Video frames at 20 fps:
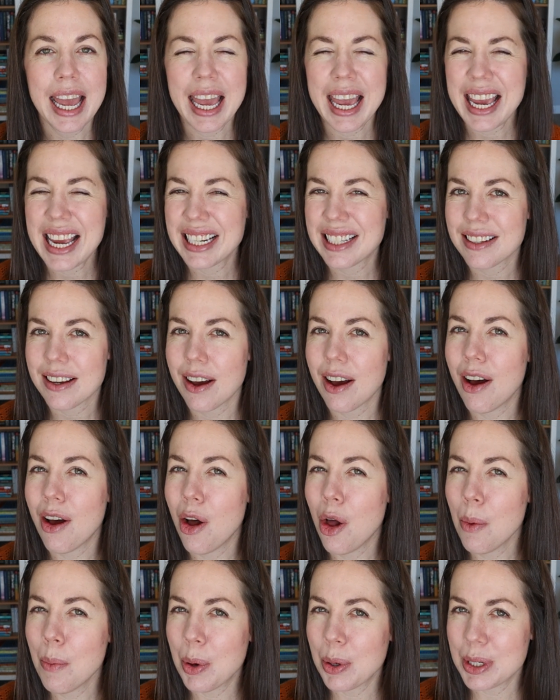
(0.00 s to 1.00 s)
8,
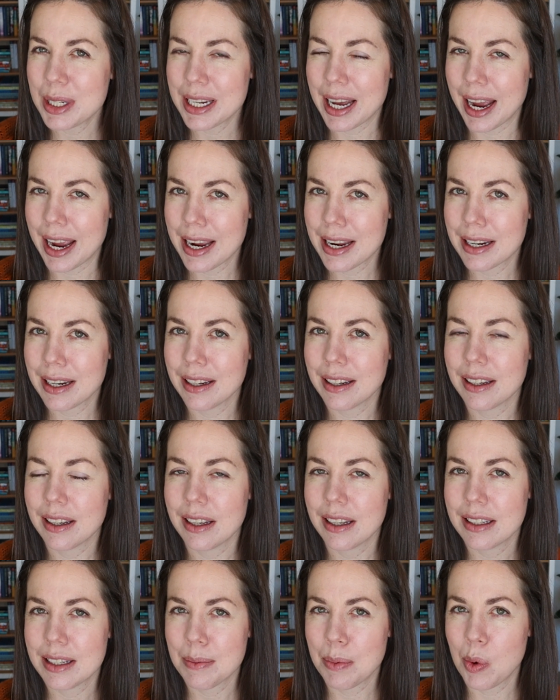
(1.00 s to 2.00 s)
almost 9
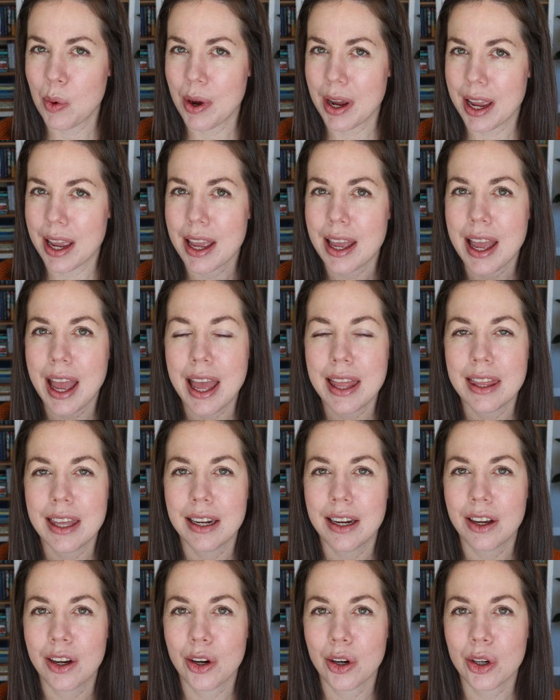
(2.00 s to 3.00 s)
is a boy, and
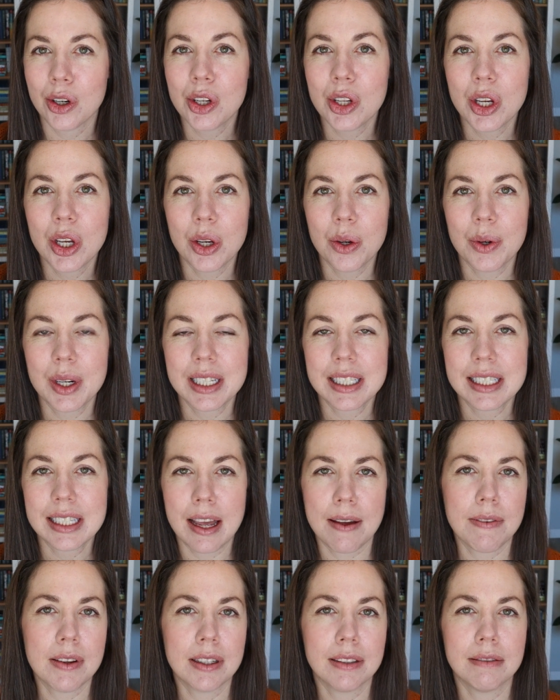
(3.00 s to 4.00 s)
then a girl who is
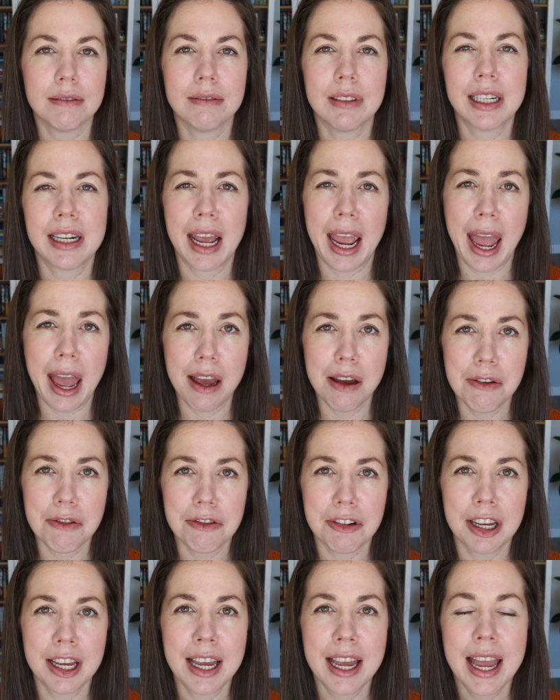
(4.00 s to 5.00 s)
7.5,
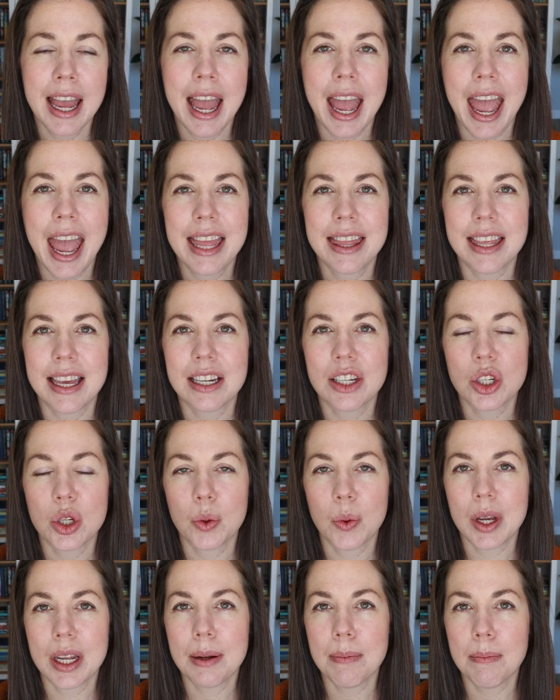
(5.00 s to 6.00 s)
and then
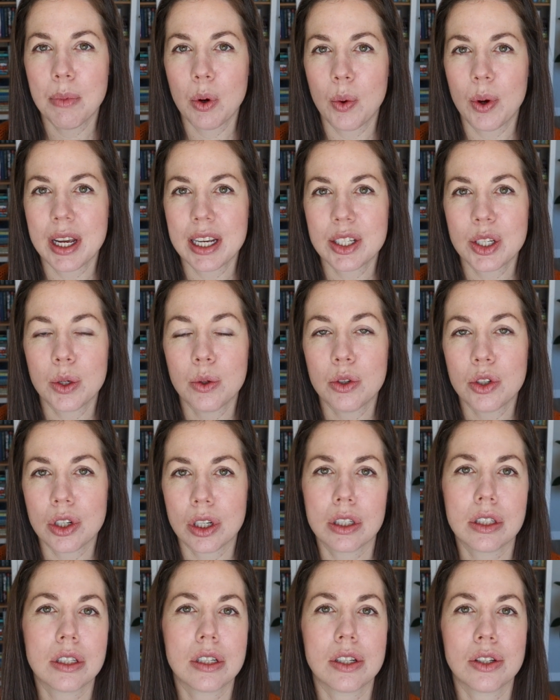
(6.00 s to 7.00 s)
twin boys who
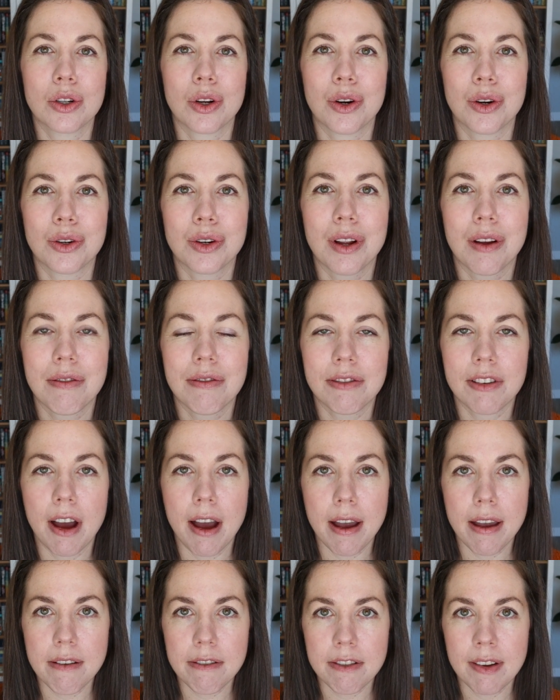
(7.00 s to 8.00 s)
just turned 5.
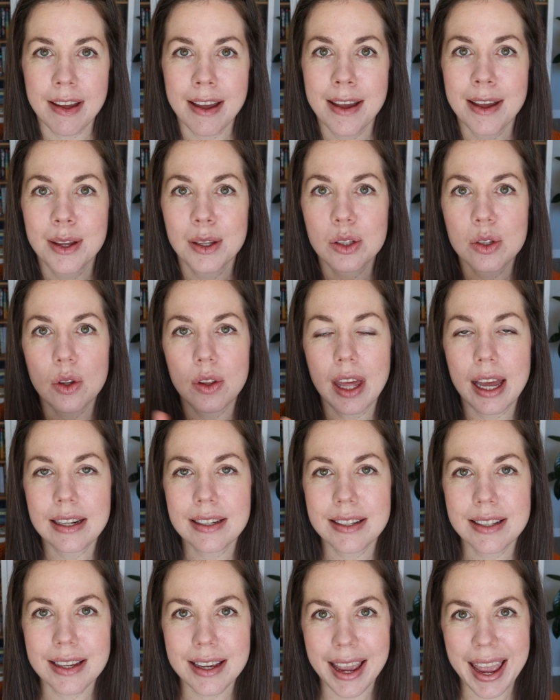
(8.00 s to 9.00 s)
So
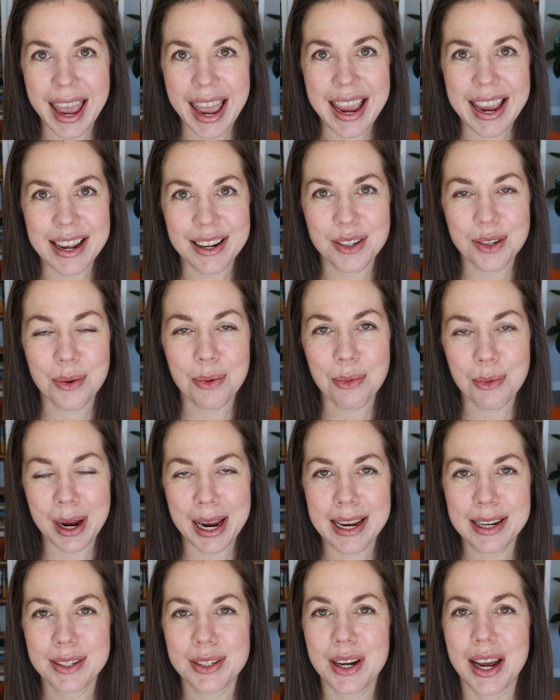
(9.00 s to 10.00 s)
that's the age
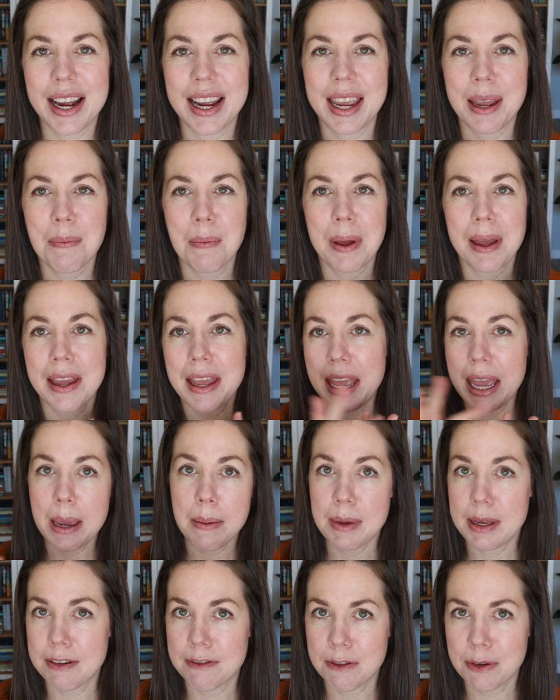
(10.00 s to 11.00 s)
range I am
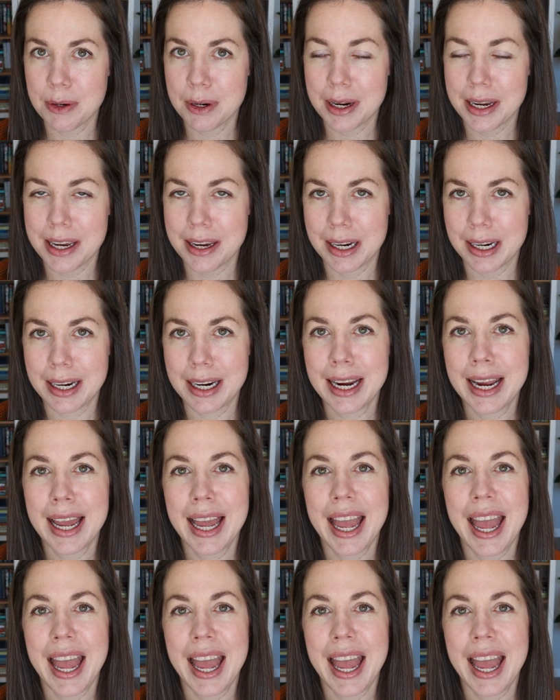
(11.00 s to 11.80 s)
aiming for here.